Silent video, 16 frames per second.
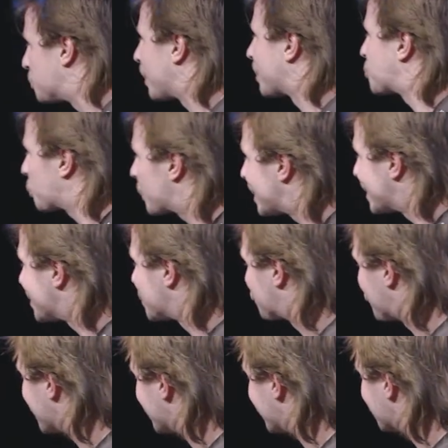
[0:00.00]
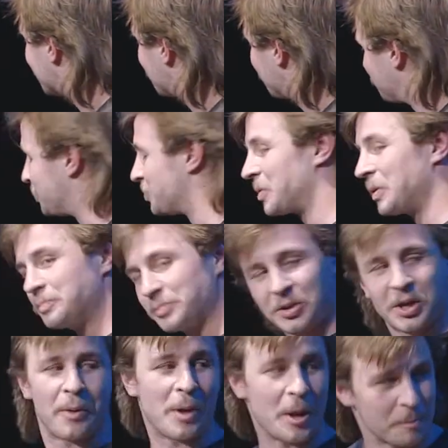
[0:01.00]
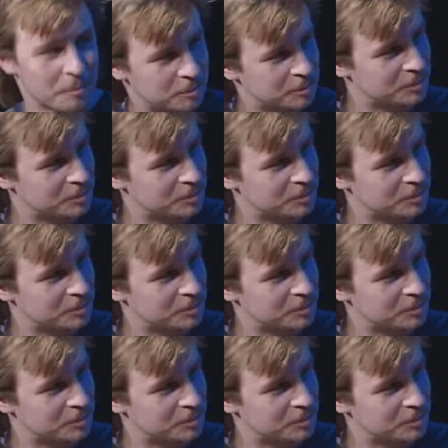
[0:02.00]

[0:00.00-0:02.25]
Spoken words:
my trees, please. Come on.